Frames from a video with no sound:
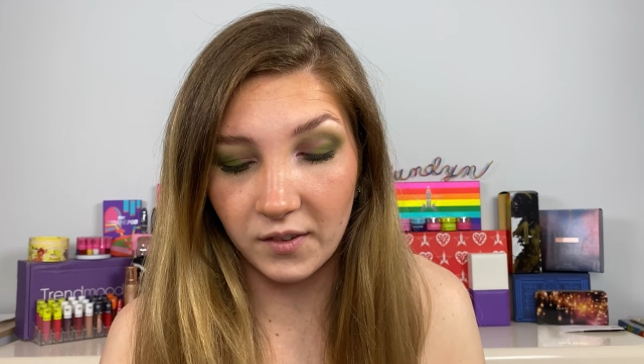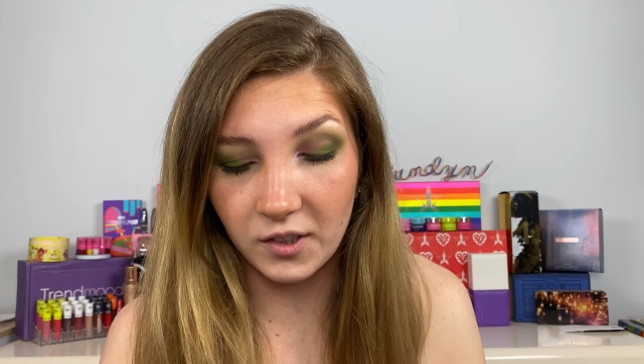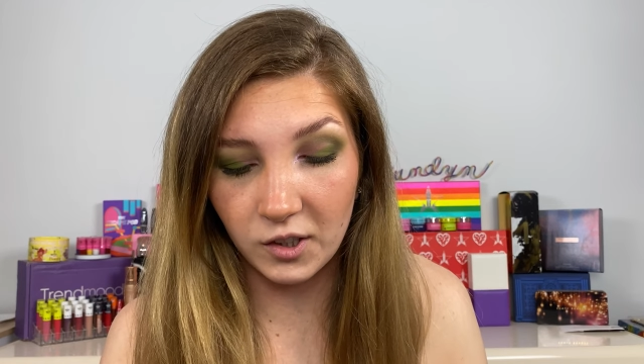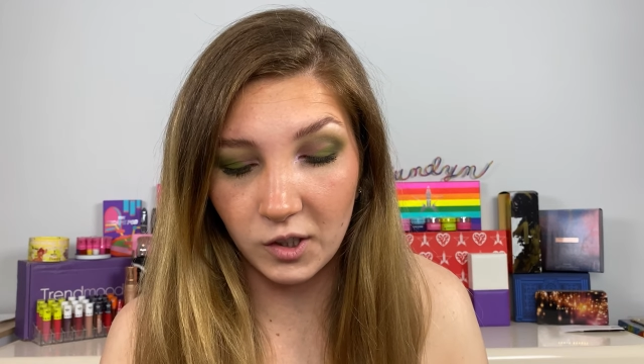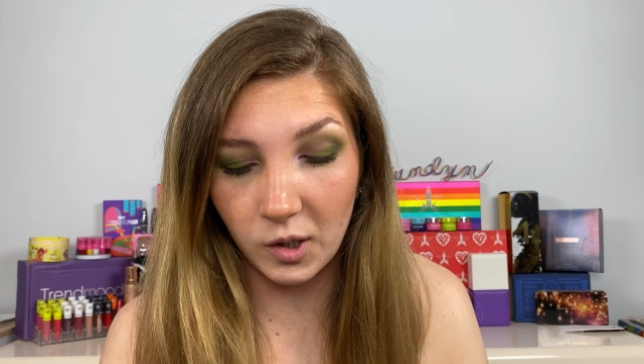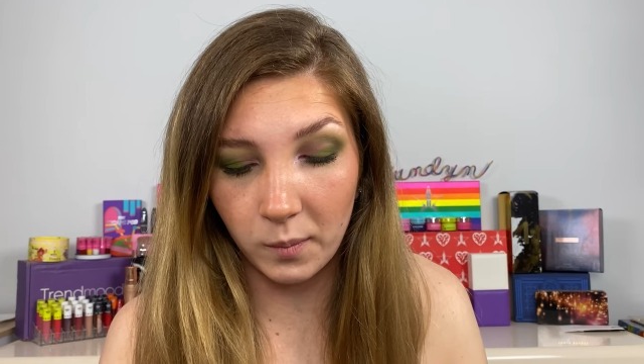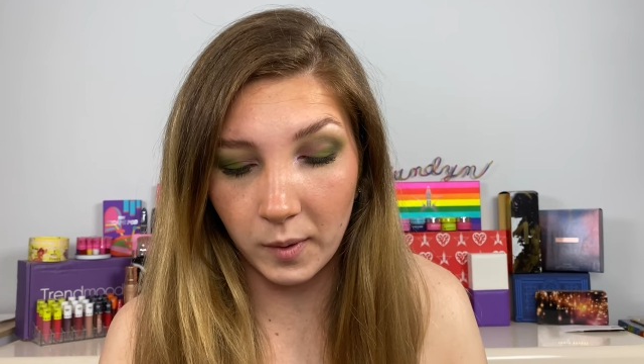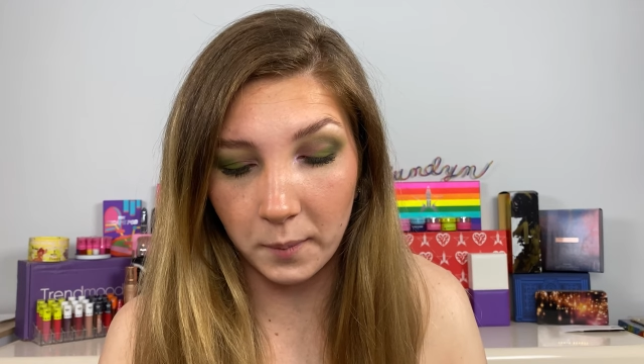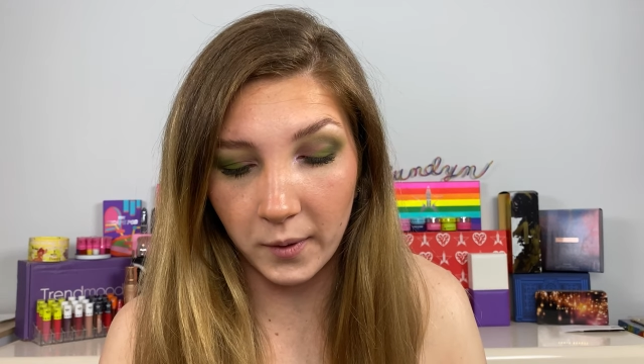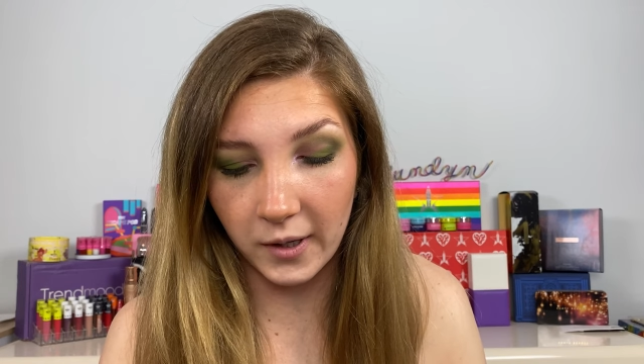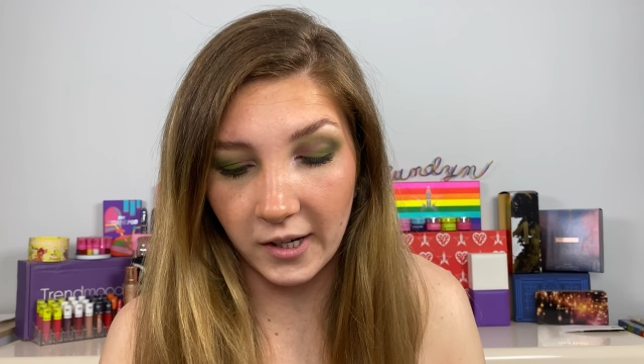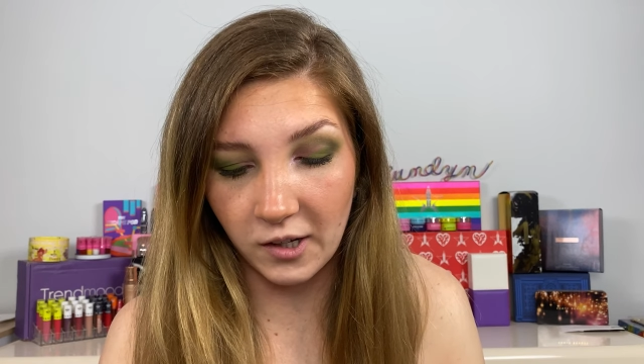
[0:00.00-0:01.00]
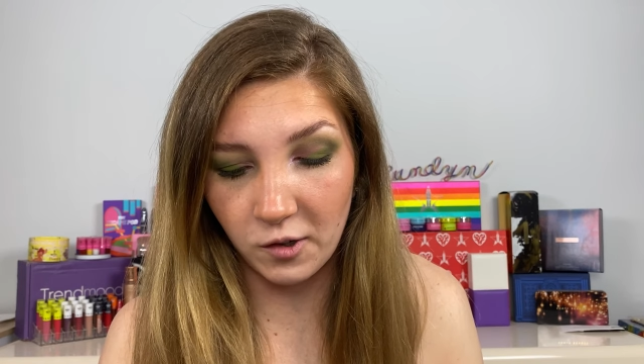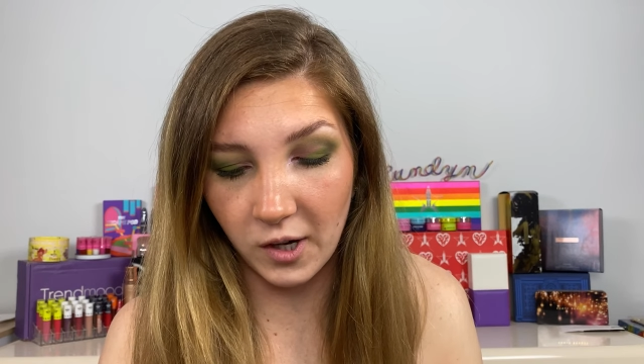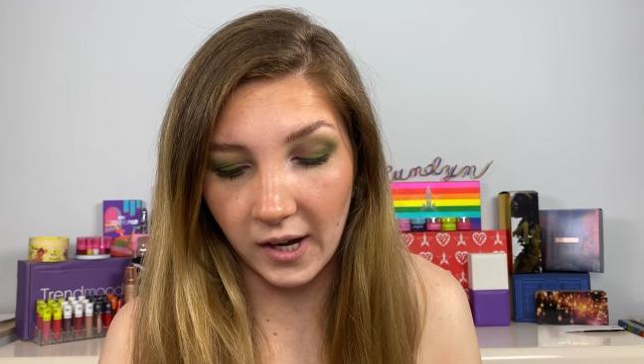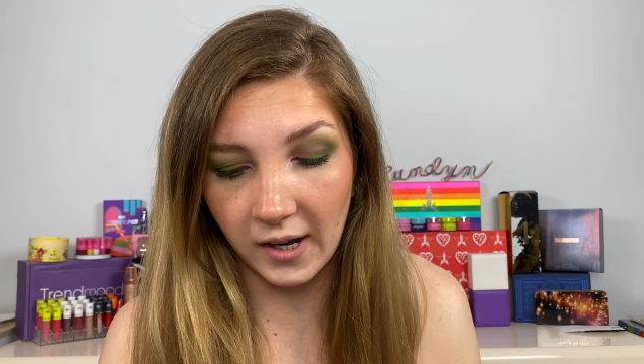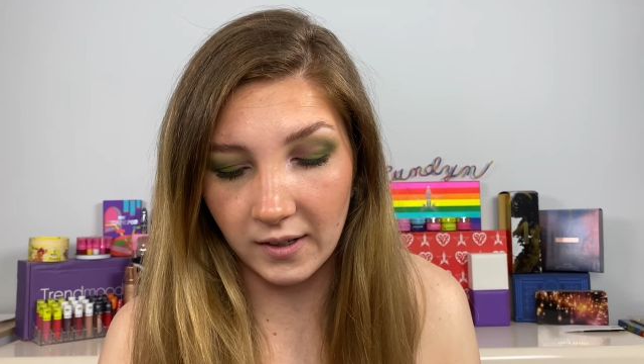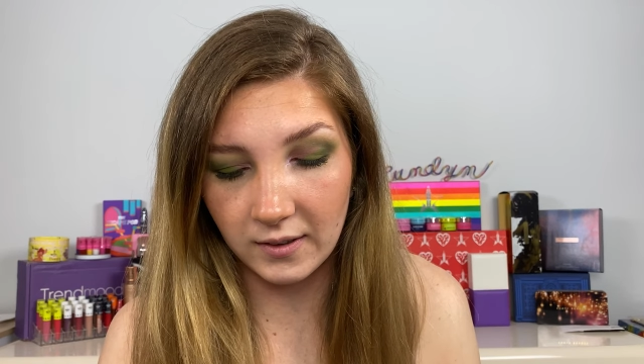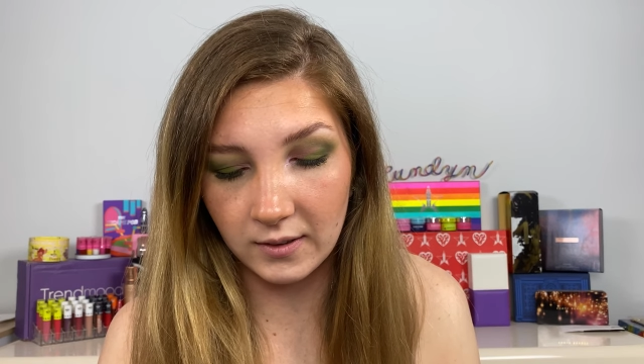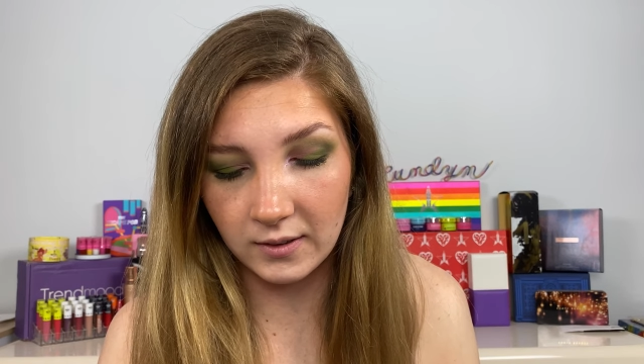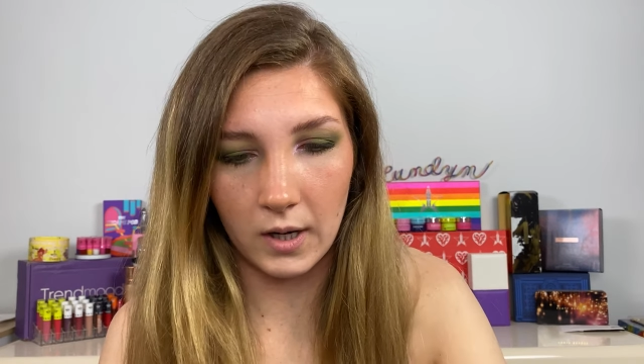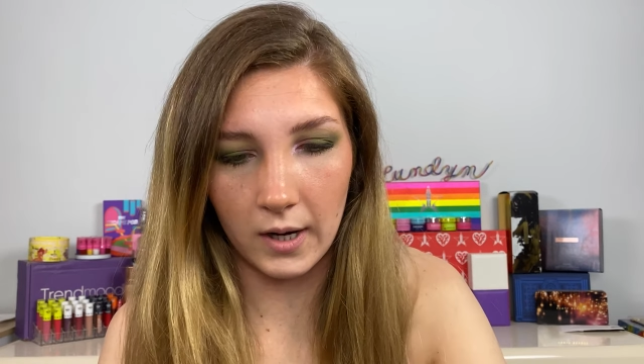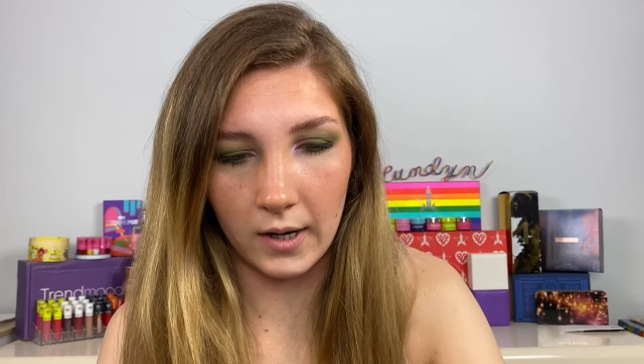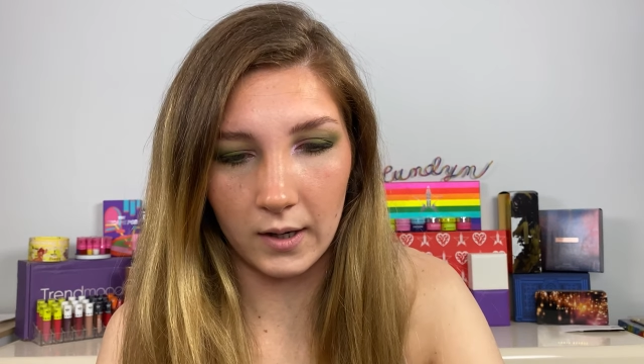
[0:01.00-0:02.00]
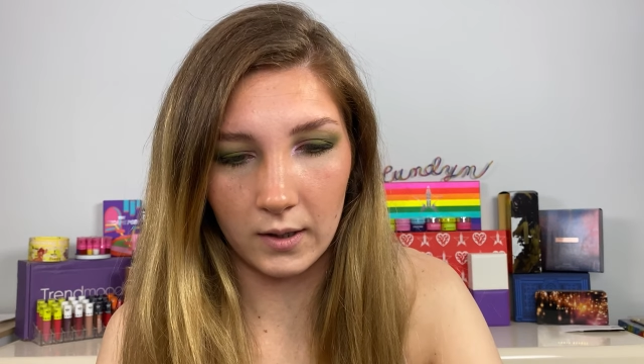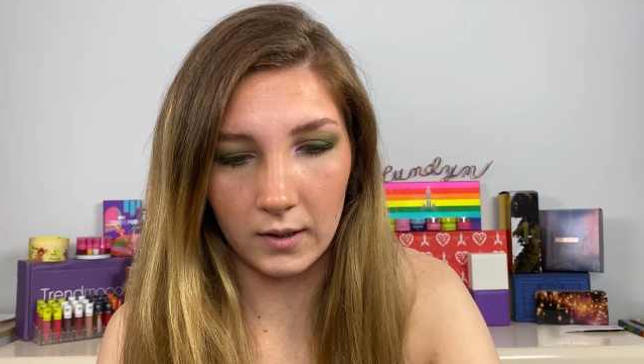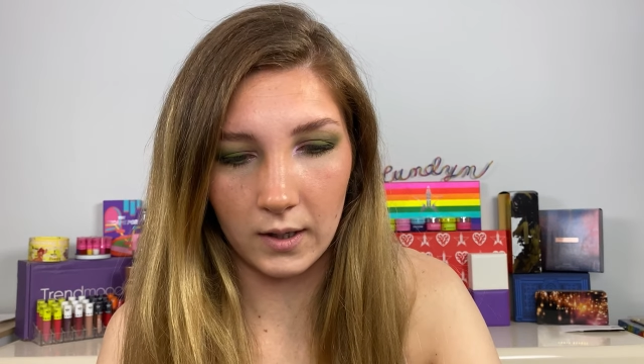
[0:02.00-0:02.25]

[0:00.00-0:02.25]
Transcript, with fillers: super pretty shades and